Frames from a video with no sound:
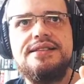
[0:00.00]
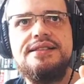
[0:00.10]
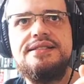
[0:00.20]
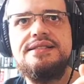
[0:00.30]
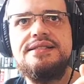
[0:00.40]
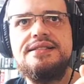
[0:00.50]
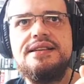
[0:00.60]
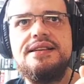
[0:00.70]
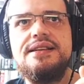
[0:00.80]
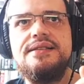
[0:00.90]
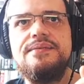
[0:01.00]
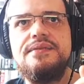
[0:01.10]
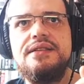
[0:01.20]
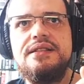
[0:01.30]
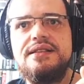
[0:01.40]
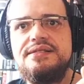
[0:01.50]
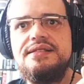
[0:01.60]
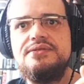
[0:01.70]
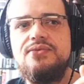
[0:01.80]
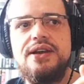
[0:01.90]
This
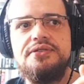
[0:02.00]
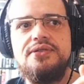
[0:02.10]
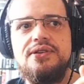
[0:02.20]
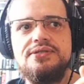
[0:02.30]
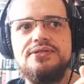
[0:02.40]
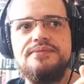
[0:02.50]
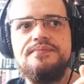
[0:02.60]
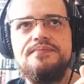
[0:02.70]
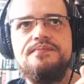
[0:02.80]
is quite awesome.